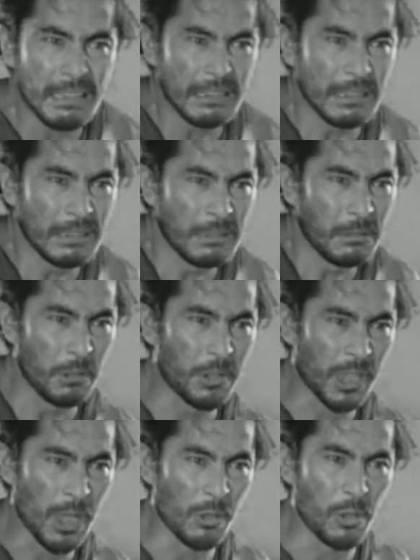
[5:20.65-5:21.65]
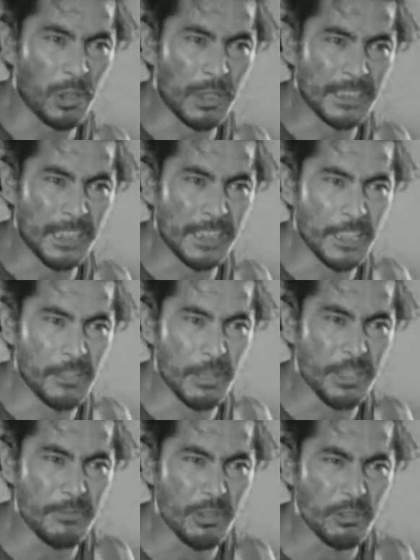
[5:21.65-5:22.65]
in a way that few films
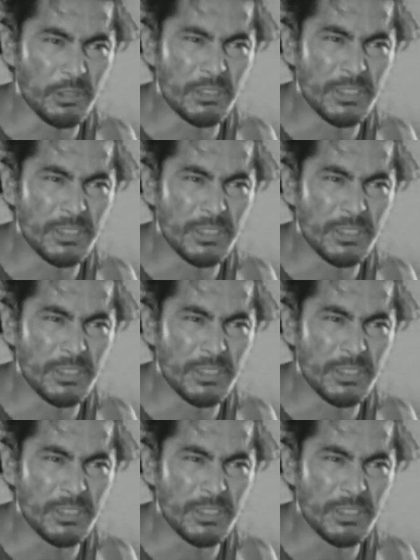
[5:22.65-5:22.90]
do.